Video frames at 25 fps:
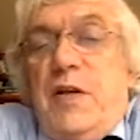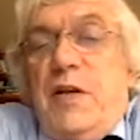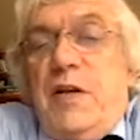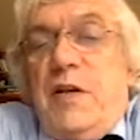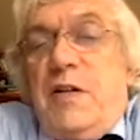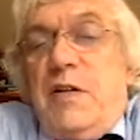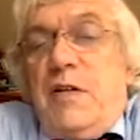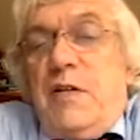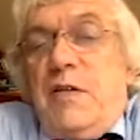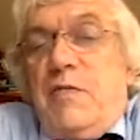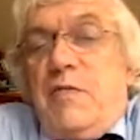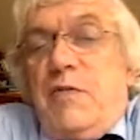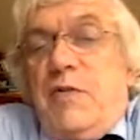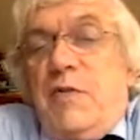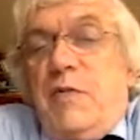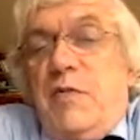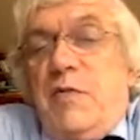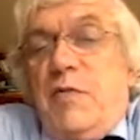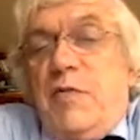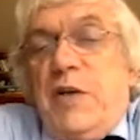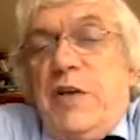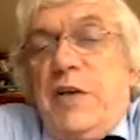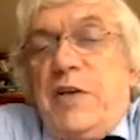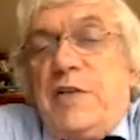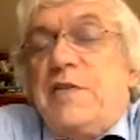a
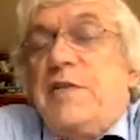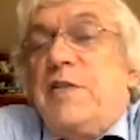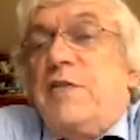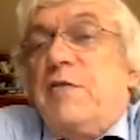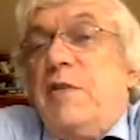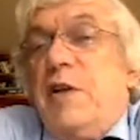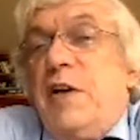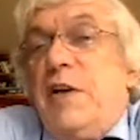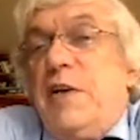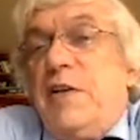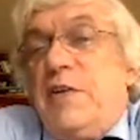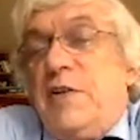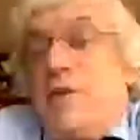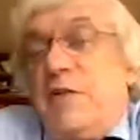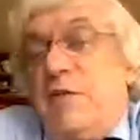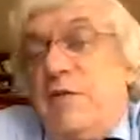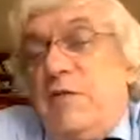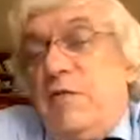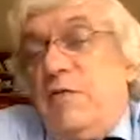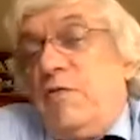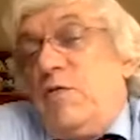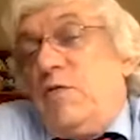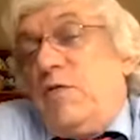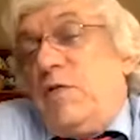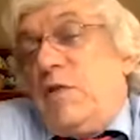problematic situation,
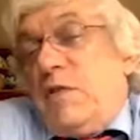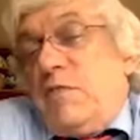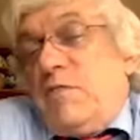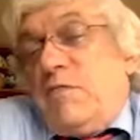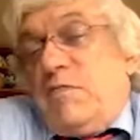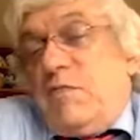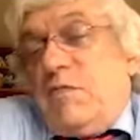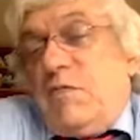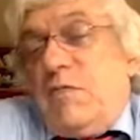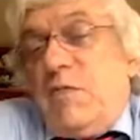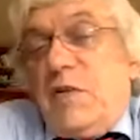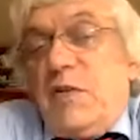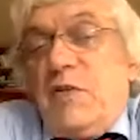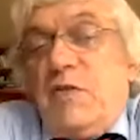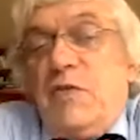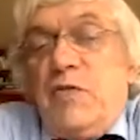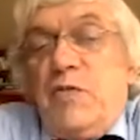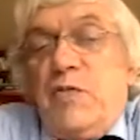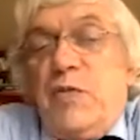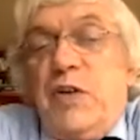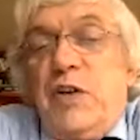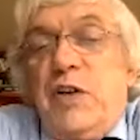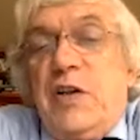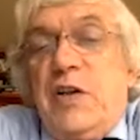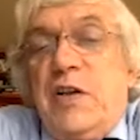or it could
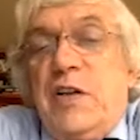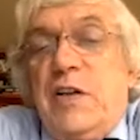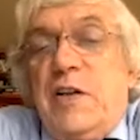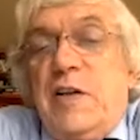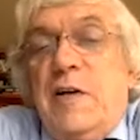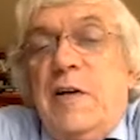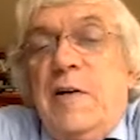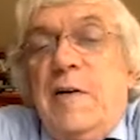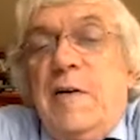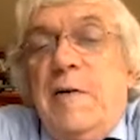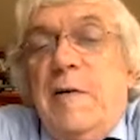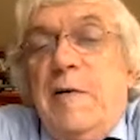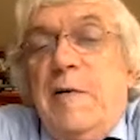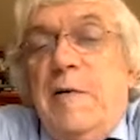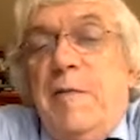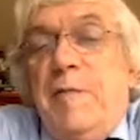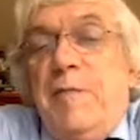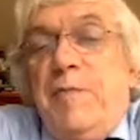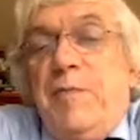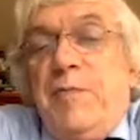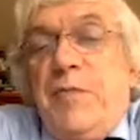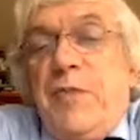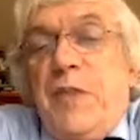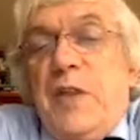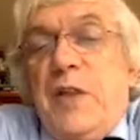be that
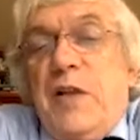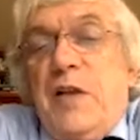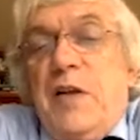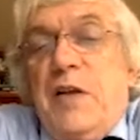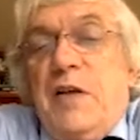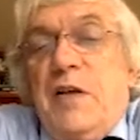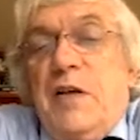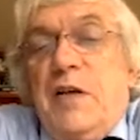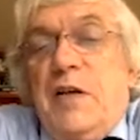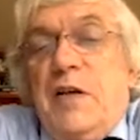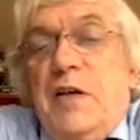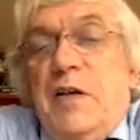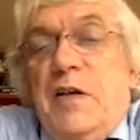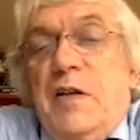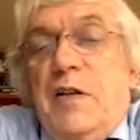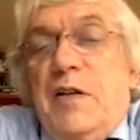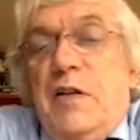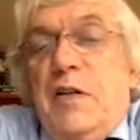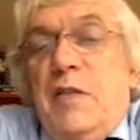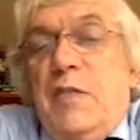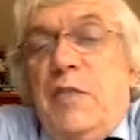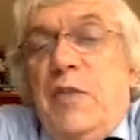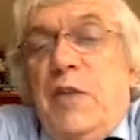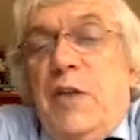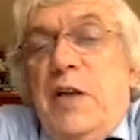the
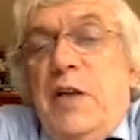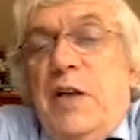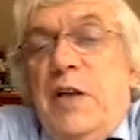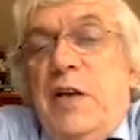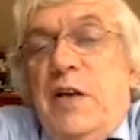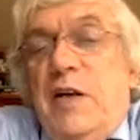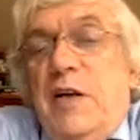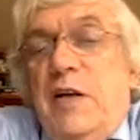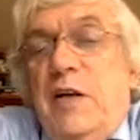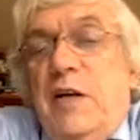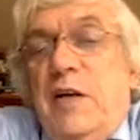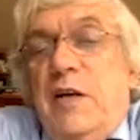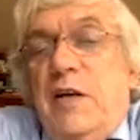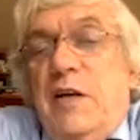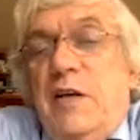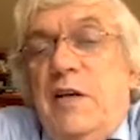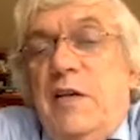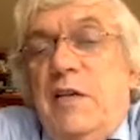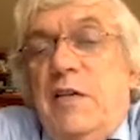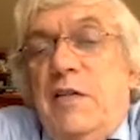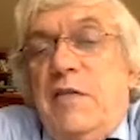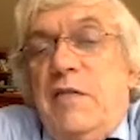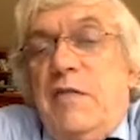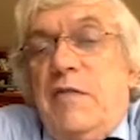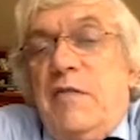main
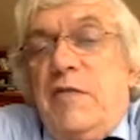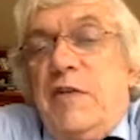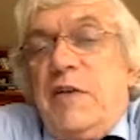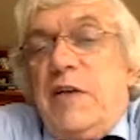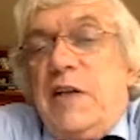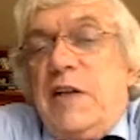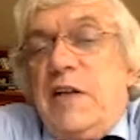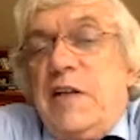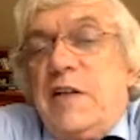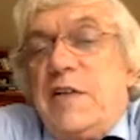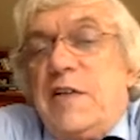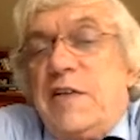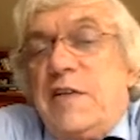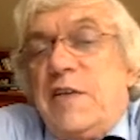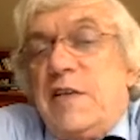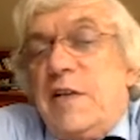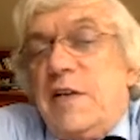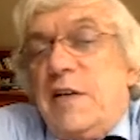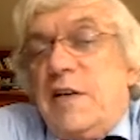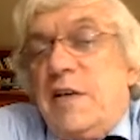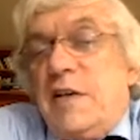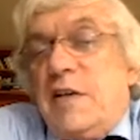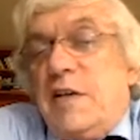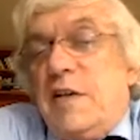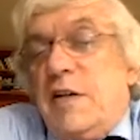
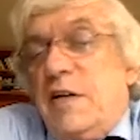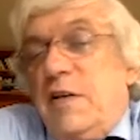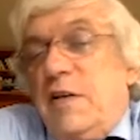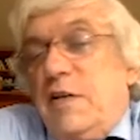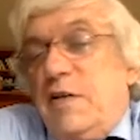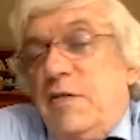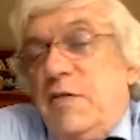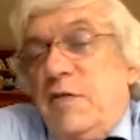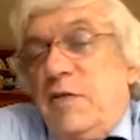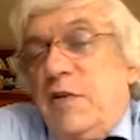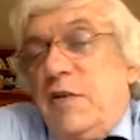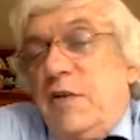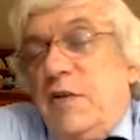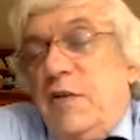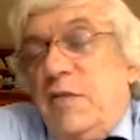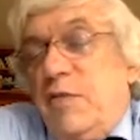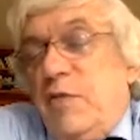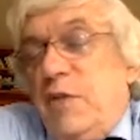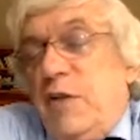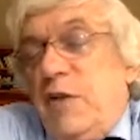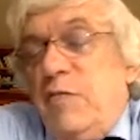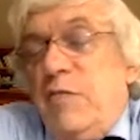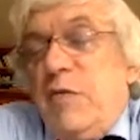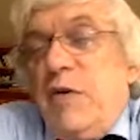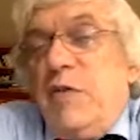financing country, the
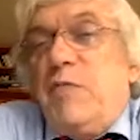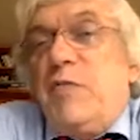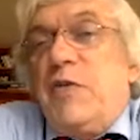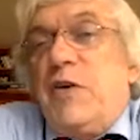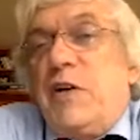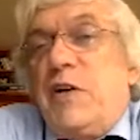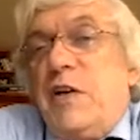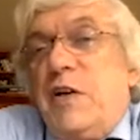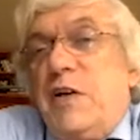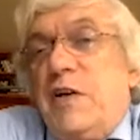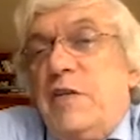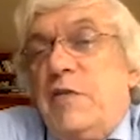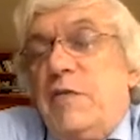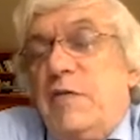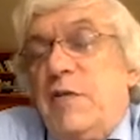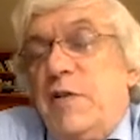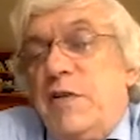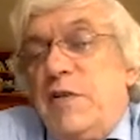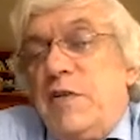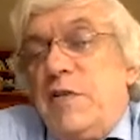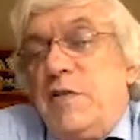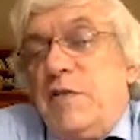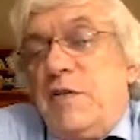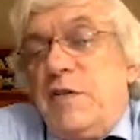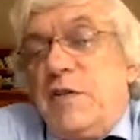main member country,
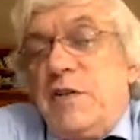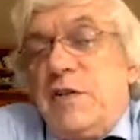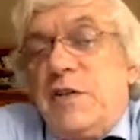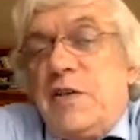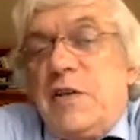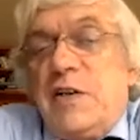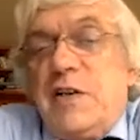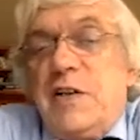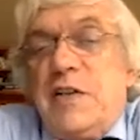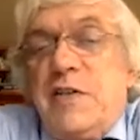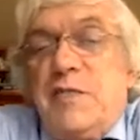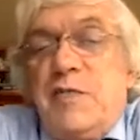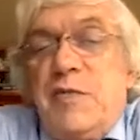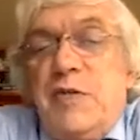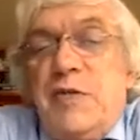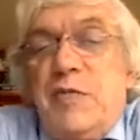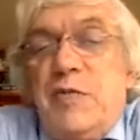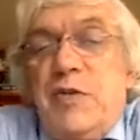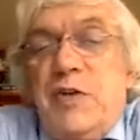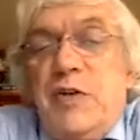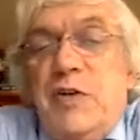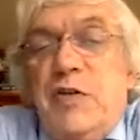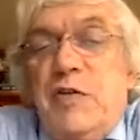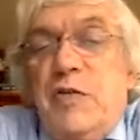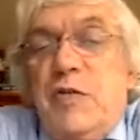so in this case
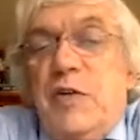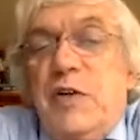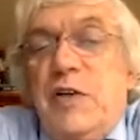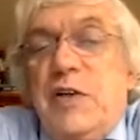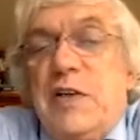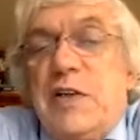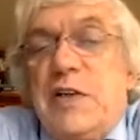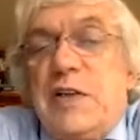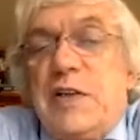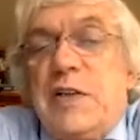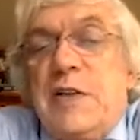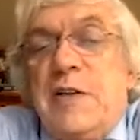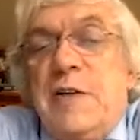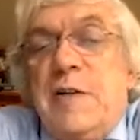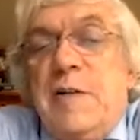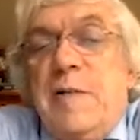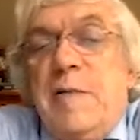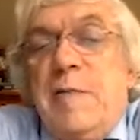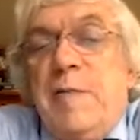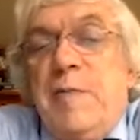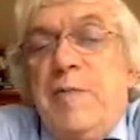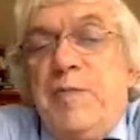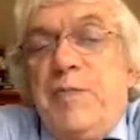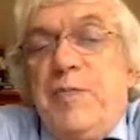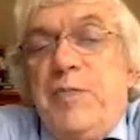maybe the US,
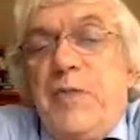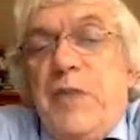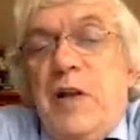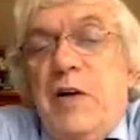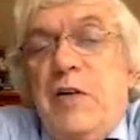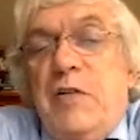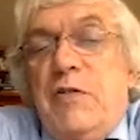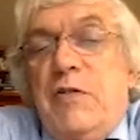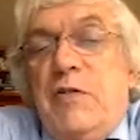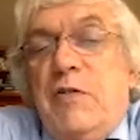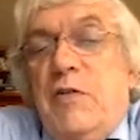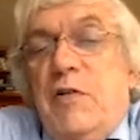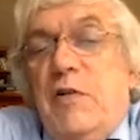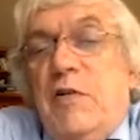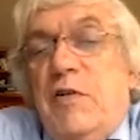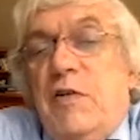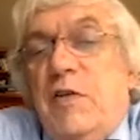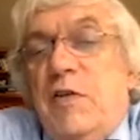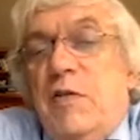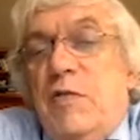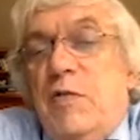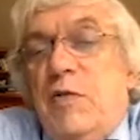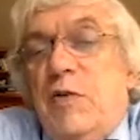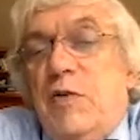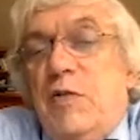no
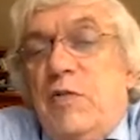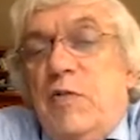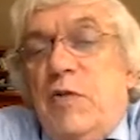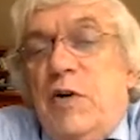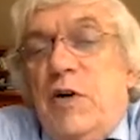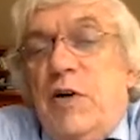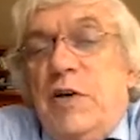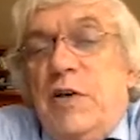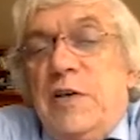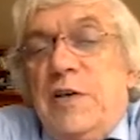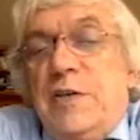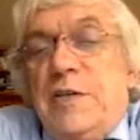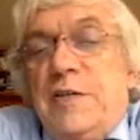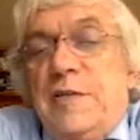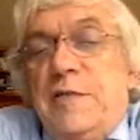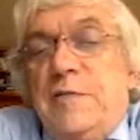longer would want